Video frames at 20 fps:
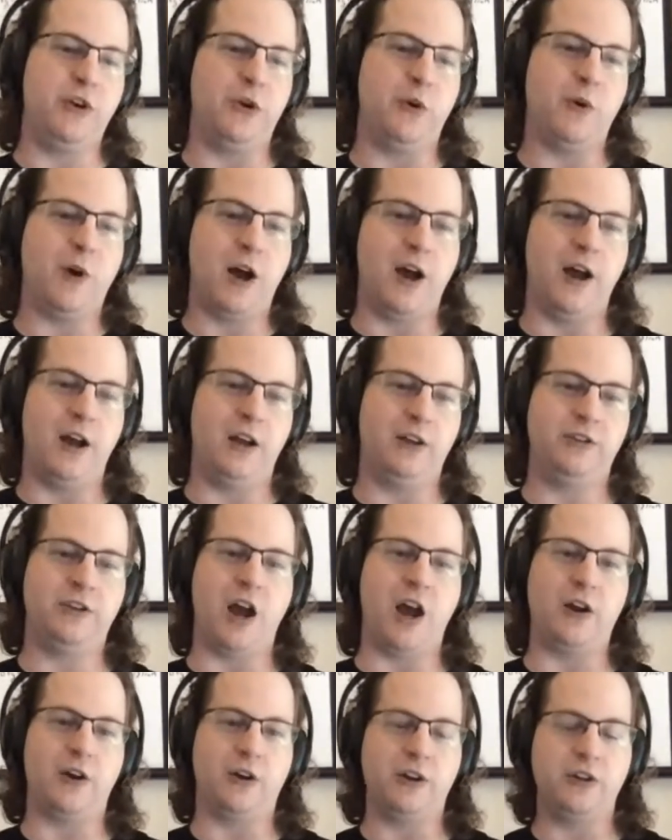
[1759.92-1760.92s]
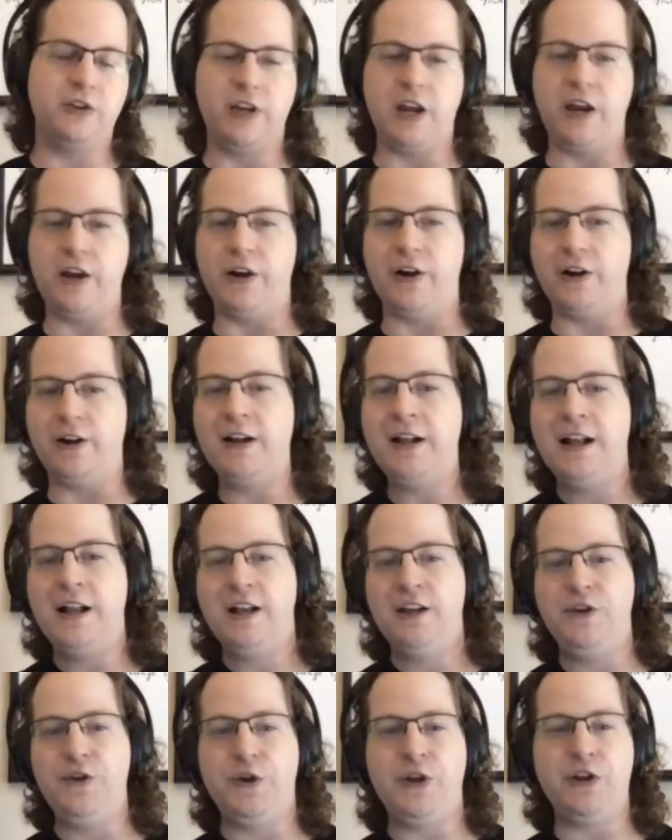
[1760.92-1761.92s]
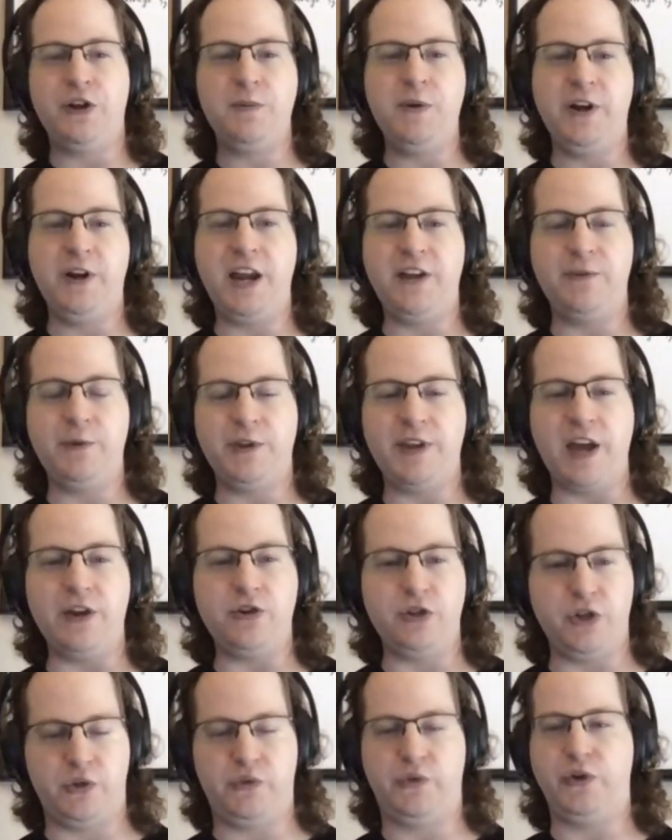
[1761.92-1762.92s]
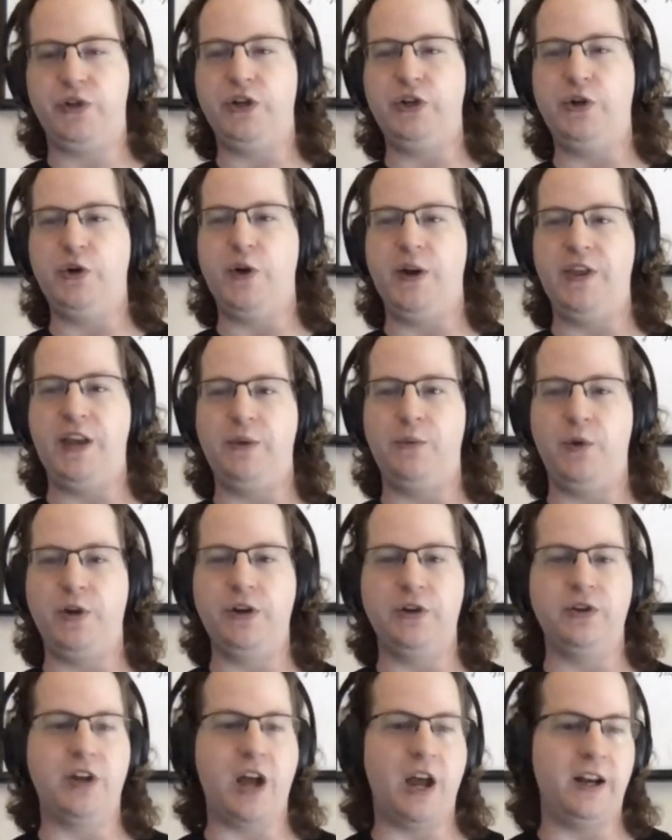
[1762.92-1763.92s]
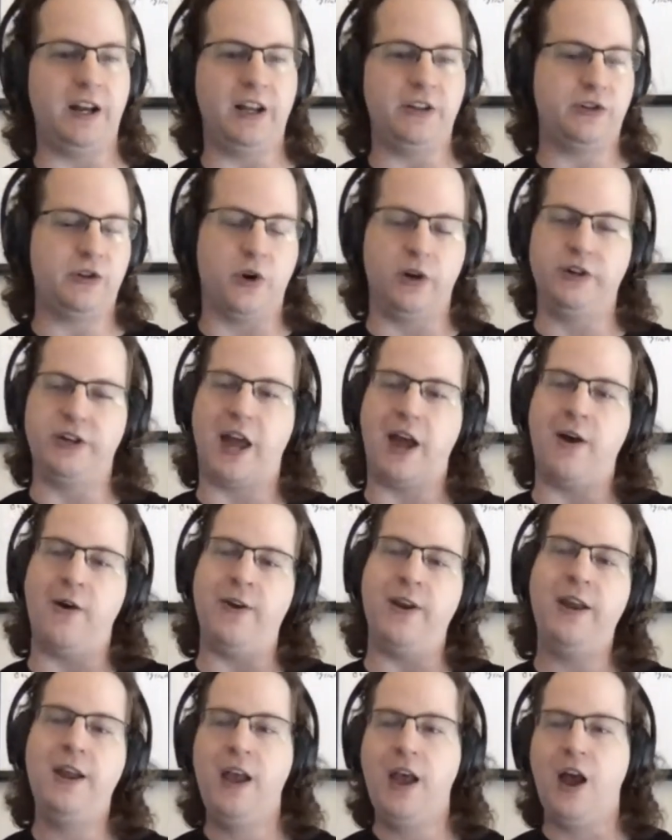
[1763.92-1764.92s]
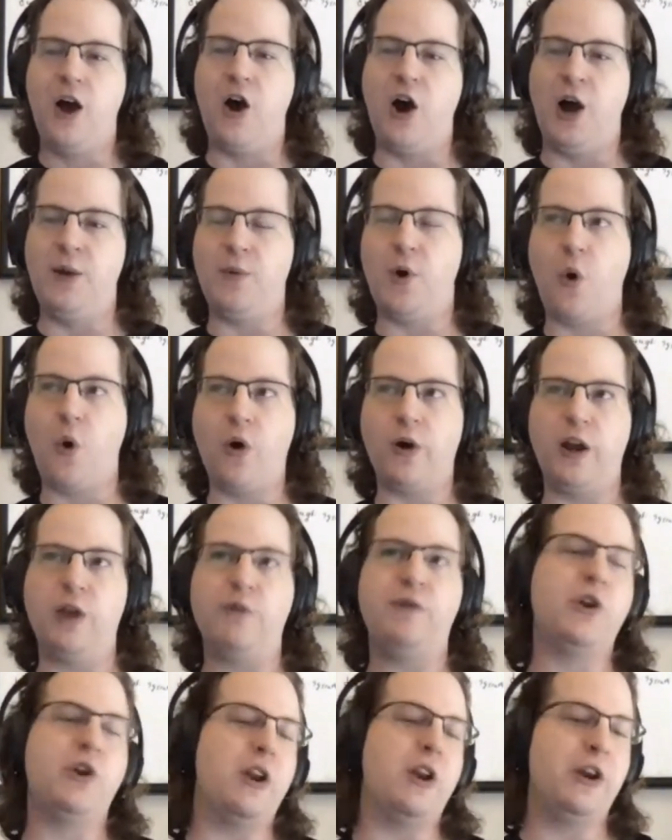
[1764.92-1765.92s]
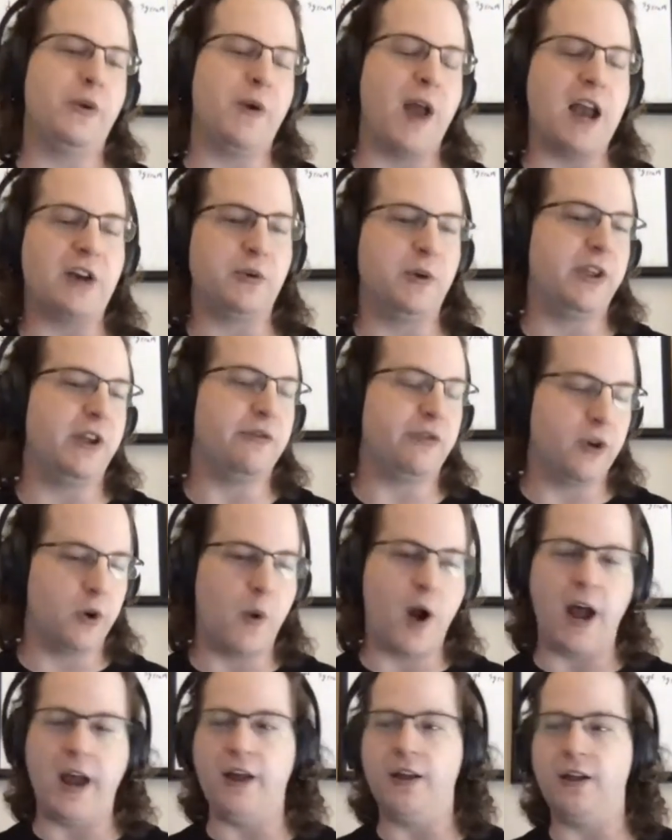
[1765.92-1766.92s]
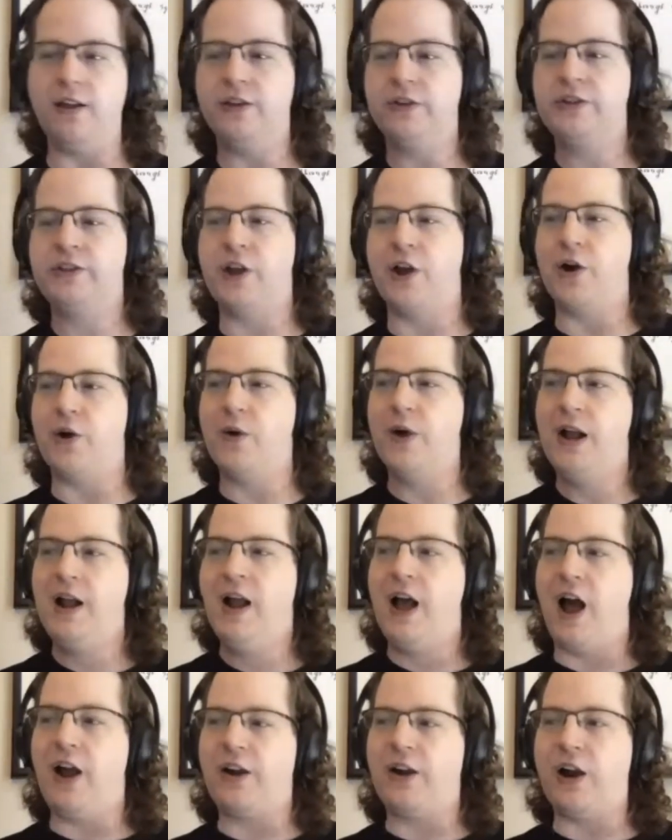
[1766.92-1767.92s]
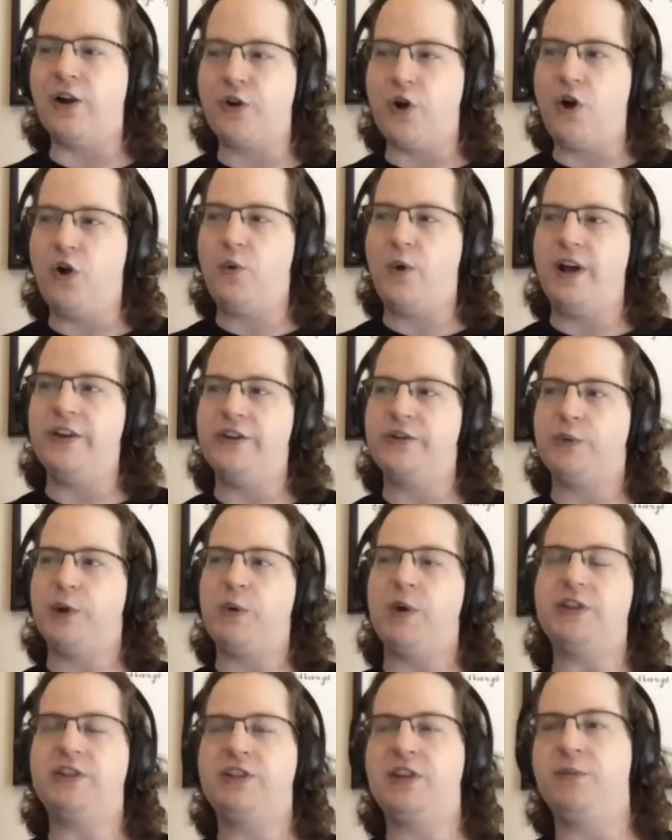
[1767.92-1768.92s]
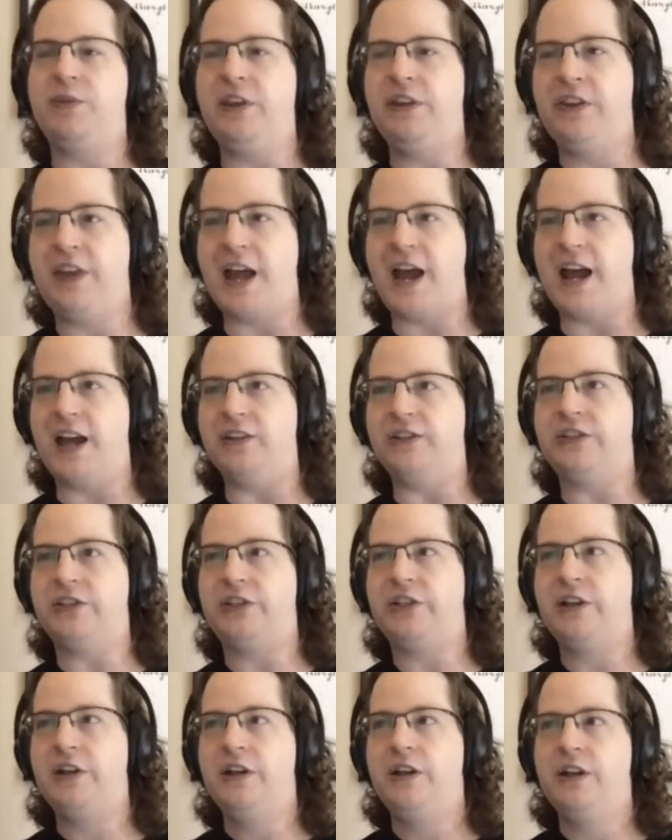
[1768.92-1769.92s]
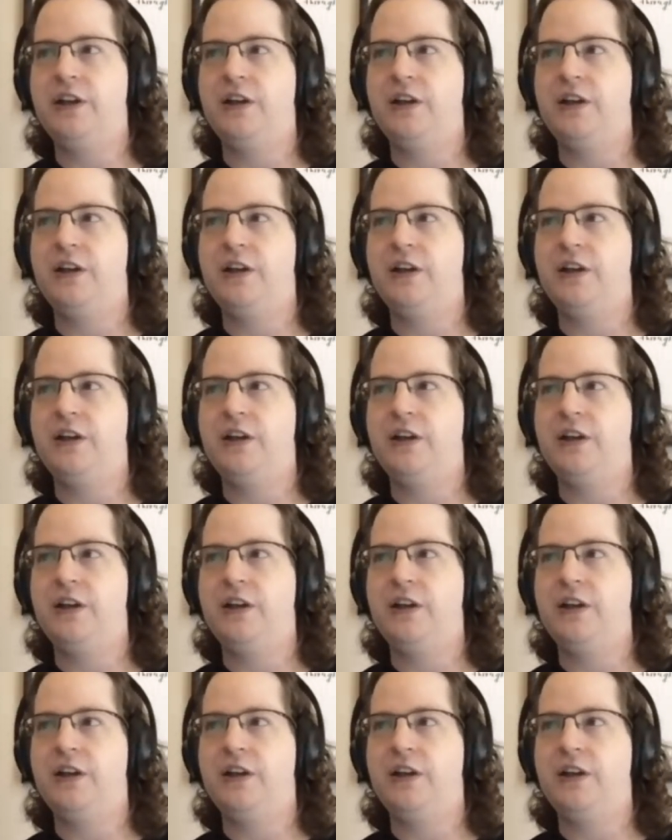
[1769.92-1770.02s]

new uh, Docker container. You can communicate with that just for you, and then when you're done, it gets torn down. Um, or if you don't interact with it for a while. So our, our goal was we want something that's